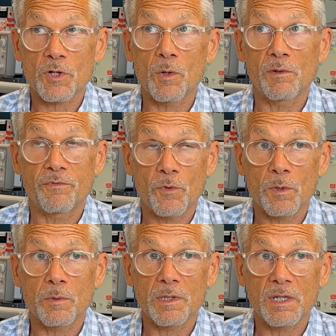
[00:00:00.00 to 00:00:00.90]
going
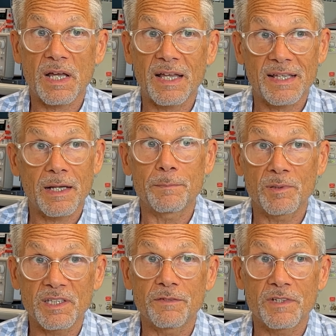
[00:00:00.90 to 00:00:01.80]
forward. I
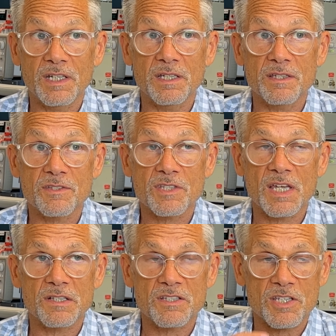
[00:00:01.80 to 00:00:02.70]
believe it is.
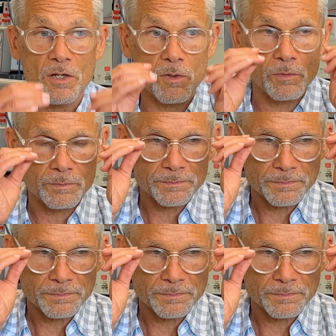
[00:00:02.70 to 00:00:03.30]
And so